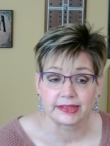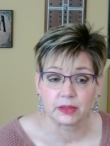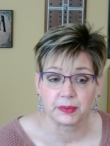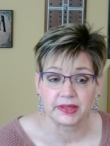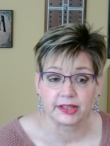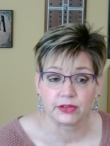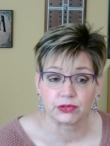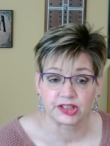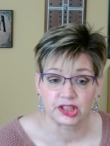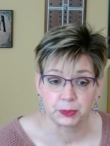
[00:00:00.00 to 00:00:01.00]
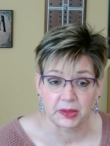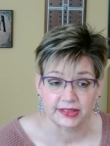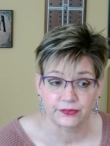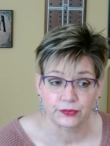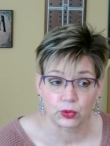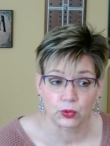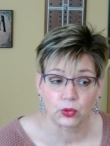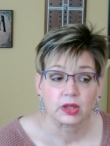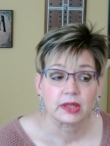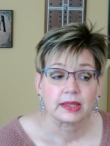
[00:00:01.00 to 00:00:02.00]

to be respectful,